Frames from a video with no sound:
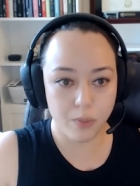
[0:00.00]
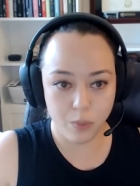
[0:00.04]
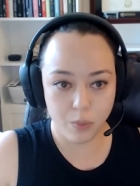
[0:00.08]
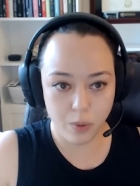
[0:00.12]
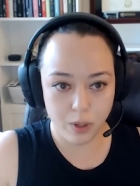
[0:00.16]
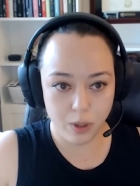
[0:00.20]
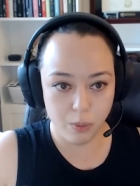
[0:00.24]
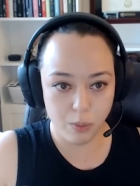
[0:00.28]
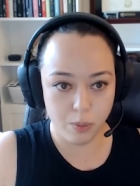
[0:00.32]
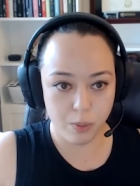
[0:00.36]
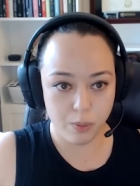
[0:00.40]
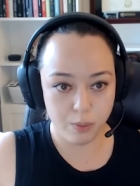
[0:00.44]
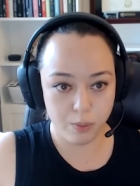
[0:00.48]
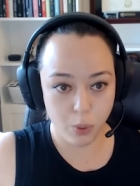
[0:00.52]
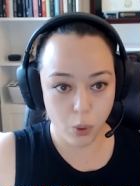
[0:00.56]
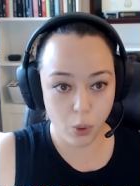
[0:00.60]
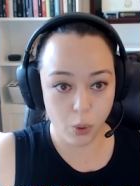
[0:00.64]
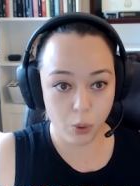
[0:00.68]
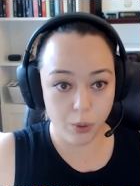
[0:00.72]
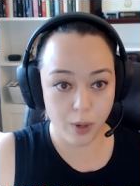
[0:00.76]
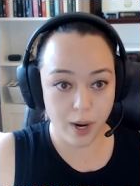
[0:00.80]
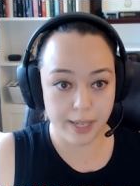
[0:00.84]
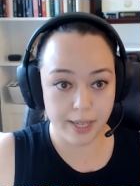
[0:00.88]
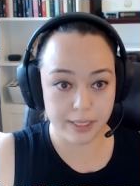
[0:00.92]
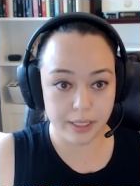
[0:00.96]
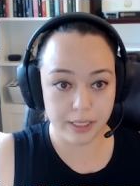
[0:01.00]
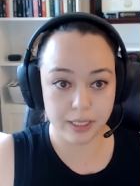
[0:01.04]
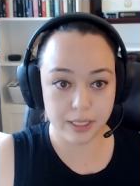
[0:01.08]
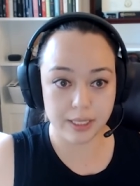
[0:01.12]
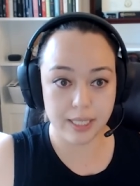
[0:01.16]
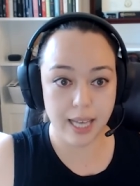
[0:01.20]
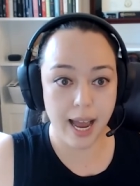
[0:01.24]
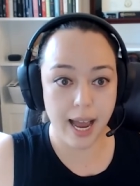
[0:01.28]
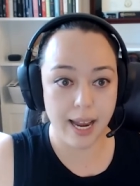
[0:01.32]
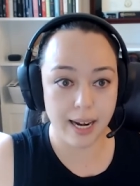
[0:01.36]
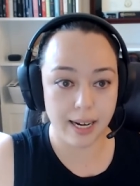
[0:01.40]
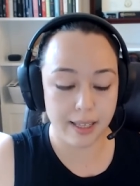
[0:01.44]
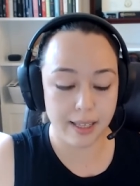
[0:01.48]
will polarize
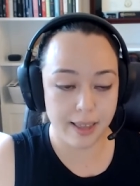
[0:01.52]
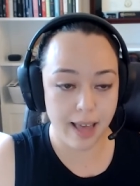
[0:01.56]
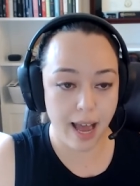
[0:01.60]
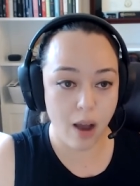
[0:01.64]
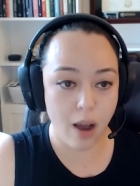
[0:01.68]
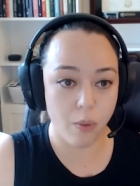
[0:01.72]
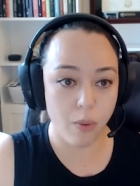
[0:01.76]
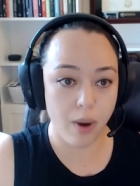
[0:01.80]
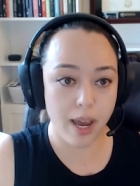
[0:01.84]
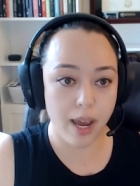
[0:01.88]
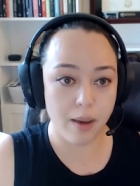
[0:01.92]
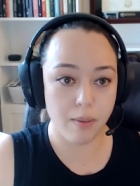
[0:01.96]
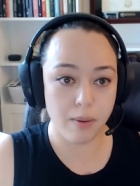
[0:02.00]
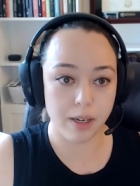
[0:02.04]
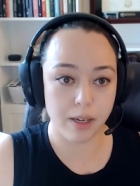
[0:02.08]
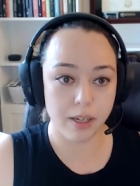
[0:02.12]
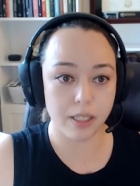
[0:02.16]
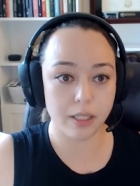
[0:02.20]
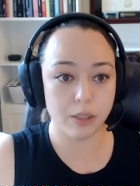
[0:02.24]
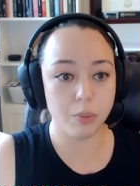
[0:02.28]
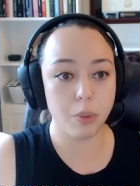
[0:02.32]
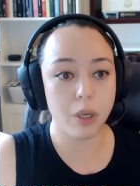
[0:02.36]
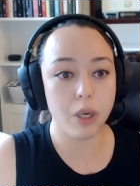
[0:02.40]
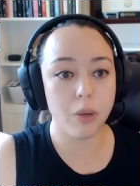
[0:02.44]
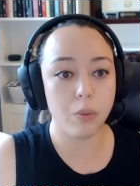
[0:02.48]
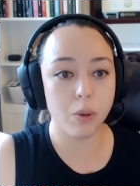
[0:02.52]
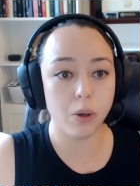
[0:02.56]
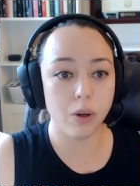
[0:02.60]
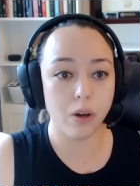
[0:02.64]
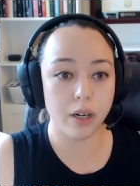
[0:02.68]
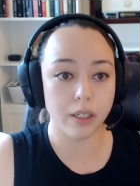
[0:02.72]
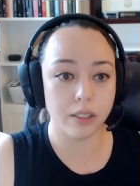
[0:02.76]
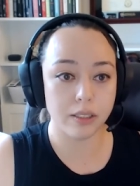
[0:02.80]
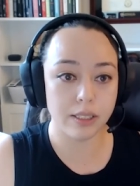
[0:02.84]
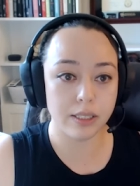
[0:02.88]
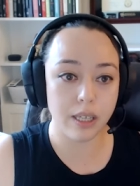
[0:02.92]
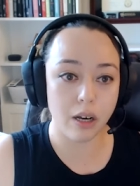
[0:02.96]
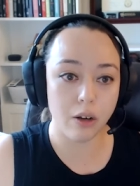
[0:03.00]
society that way because people
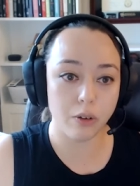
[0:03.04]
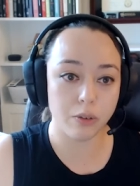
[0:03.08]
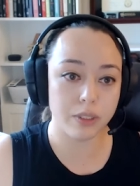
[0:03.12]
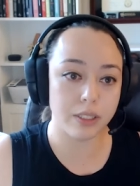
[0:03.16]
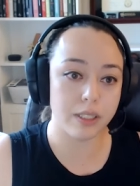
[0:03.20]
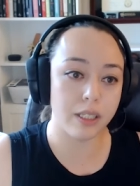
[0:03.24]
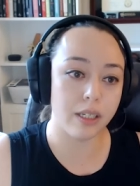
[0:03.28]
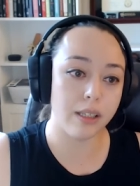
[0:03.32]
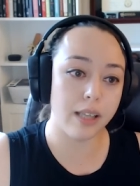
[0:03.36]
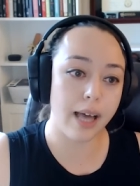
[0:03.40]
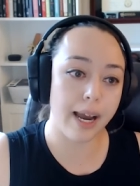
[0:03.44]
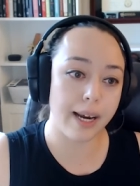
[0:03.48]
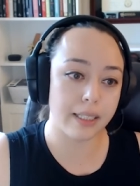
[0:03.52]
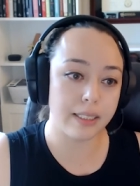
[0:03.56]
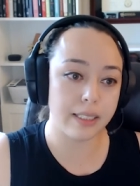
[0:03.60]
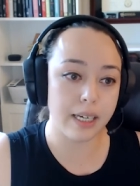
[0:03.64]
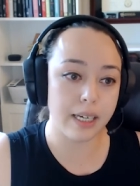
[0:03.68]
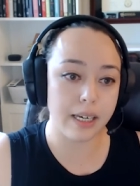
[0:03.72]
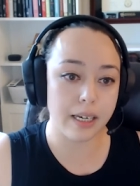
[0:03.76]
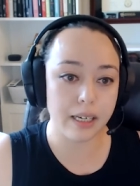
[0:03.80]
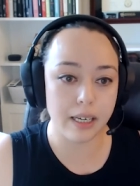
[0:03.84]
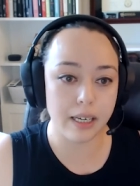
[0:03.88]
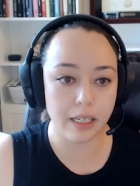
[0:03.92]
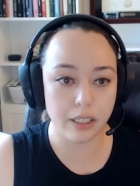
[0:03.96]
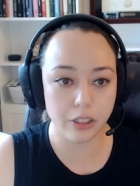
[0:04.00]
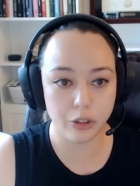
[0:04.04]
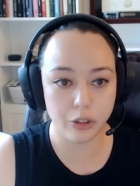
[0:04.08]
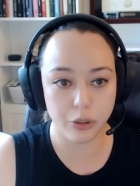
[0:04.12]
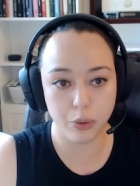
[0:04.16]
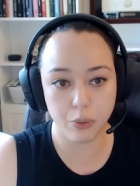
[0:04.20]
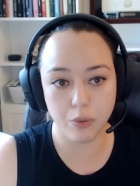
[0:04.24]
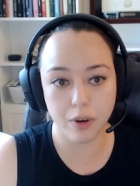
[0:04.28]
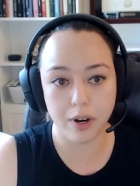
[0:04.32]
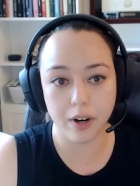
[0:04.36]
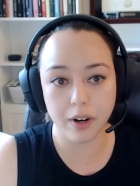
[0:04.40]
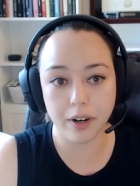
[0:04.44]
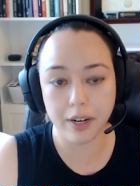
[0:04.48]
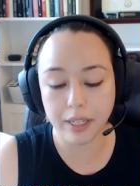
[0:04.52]
are self-selecting into
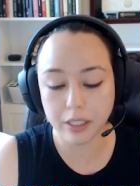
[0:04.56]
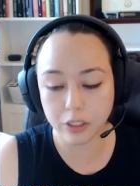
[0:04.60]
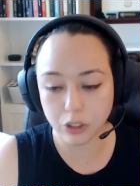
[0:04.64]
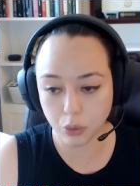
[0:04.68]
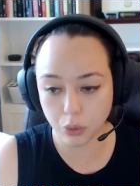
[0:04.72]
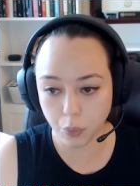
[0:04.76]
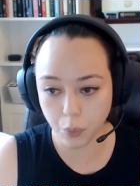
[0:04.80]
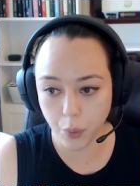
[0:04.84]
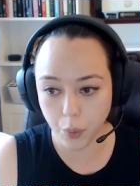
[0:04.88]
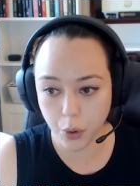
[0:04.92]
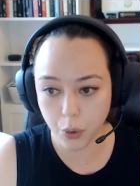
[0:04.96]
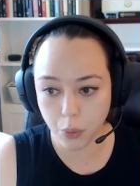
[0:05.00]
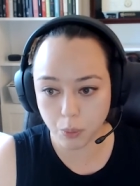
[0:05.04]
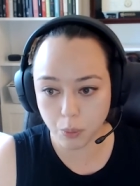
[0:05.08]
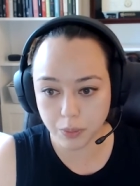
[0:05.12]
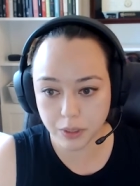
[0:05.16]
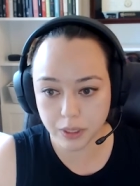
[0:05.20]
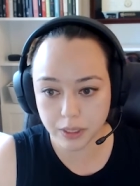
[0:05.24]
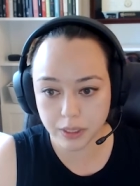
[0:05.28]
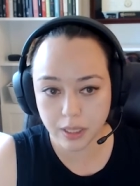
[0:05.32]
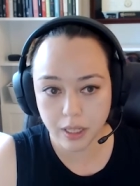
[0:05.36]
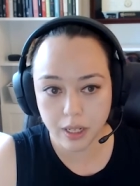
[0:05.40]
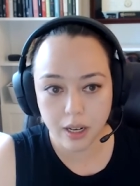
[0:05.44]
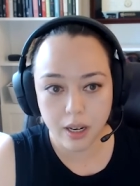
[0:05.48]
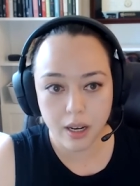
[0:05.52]
various groups.